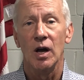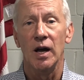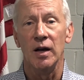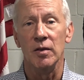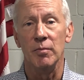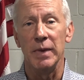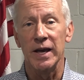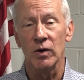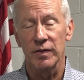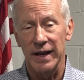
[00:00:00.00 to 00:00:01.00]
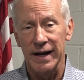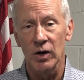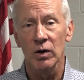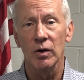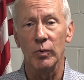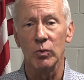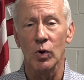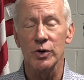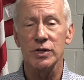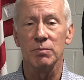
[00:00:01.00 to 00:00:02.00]
The men are there. We
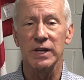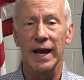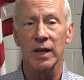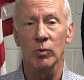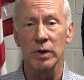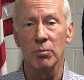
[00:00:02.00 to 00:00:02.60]
worship together.